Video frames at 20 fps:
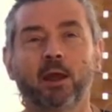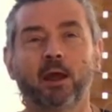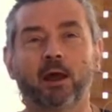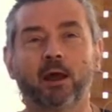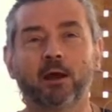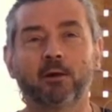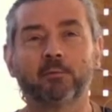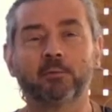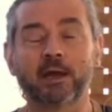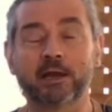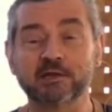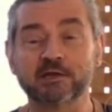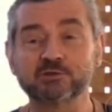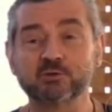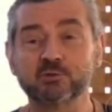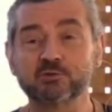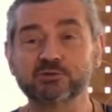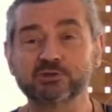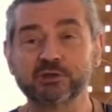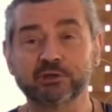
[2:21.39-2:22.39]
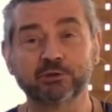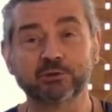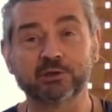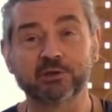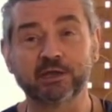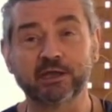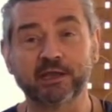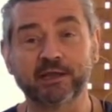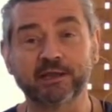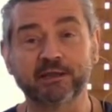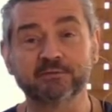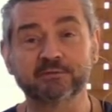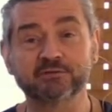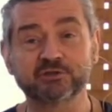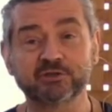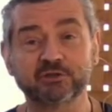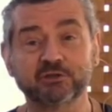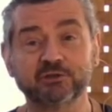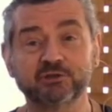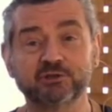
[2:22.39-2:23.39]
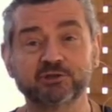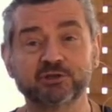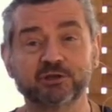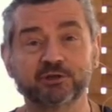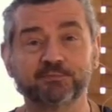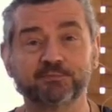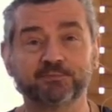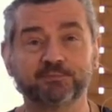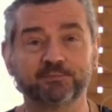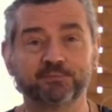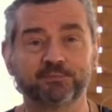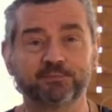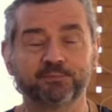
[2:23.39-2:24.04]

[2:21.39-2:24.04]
Um, and it's also the solution,